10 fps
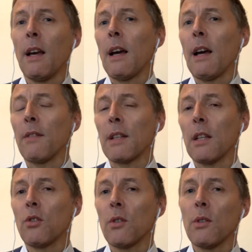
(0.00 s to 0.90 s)
having
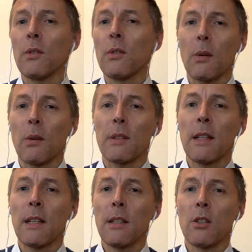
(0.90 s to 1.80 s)
introduced our
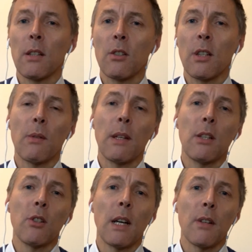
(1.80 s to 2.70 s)
second
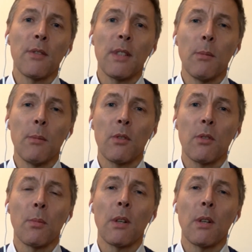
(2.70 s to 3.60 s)
generation RF CMOS
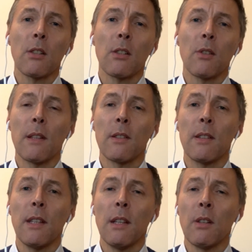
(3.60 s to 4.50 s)
to production this
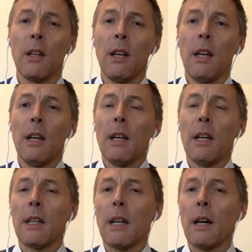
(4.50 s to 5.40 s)
year,
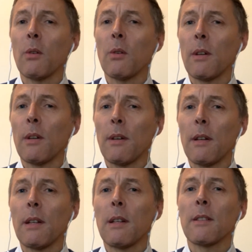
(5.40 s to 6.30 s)
and now
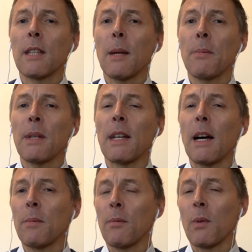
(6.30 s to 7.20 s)
stepping it
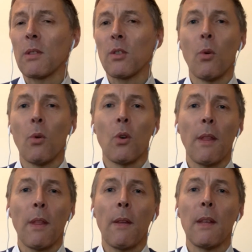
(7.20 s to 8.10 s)
up once more
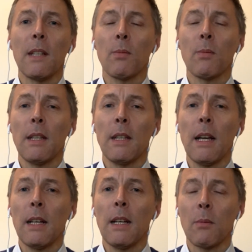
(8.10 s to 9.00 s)
with the
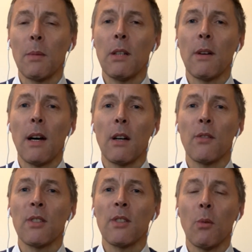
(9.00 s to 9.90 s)
28 nanometer RF
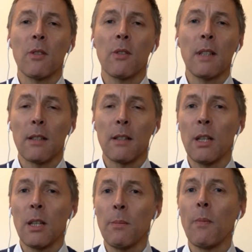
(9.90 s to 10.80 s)
CMOS single
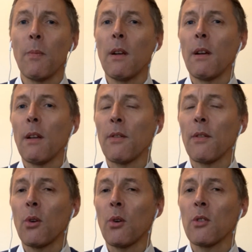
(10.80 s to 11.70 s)
chip, the
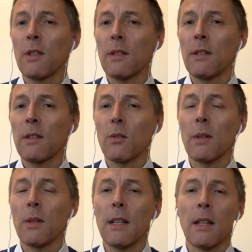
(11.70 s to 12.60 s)
first
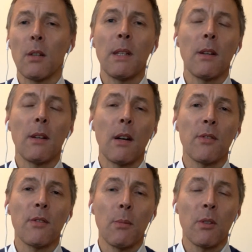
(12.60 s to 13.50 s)
28 nanometer RF
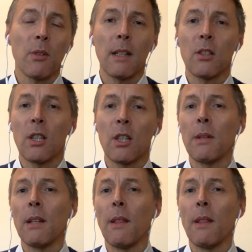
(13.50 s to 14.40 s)
CMOS single chip
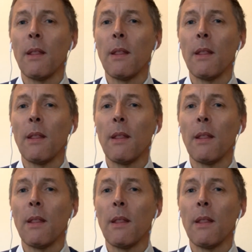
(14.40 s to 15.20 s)
in the market.